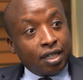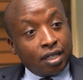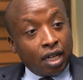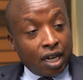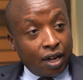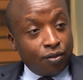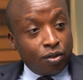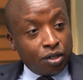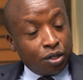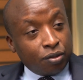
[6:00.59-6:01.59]
least I'll have
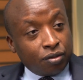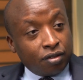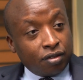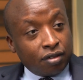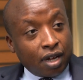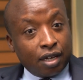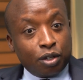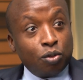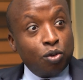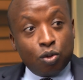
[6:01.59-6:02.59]
warned you, and
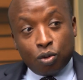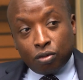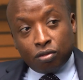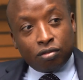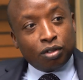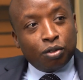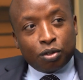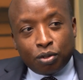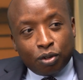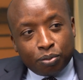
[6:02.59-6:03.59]
you'll
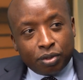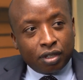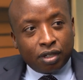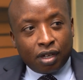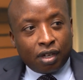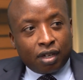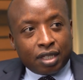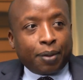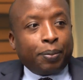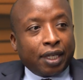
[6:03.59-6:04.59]
not be
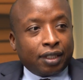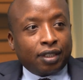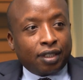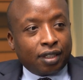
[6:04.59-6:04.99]
surprised.